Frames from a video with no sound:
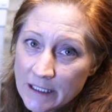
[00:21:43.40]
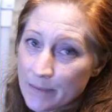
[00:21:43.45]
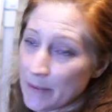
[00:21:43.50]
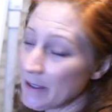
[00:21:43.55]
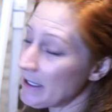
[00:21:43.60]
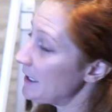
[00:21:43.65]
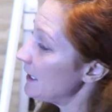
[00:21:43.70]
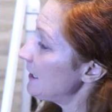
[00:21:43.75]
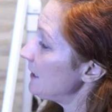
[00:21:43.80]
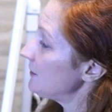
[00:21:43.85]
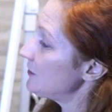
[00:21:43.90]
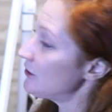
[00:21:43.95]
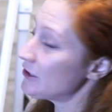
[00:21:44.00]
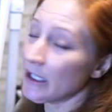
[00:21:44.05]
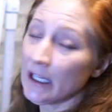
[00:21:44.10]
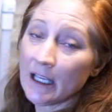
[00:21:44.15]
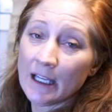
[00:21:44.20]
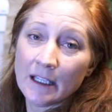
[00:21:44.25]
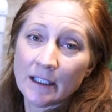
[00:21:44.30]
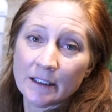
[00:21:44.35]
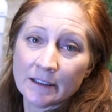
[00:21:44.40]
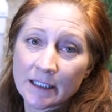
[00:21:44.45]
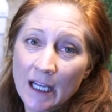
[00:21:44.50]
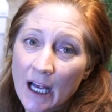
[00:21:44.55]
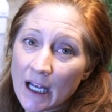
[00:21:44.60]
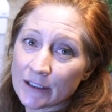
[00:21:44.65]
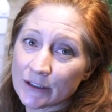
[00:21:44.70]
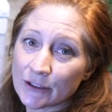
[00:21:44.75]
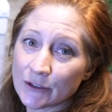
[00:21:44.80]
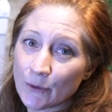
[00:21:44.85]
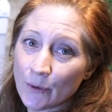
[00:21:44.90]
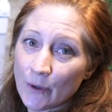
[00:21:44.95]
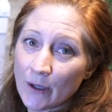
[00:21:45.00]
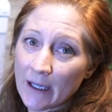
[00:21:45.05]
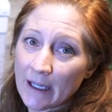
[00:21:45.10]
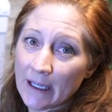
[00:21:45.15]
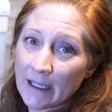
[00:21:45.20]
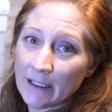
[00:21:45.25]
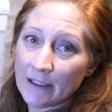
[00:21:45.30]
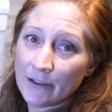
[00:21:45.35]
spinach,
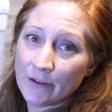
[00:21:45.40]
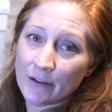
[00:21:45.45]
tatsoi.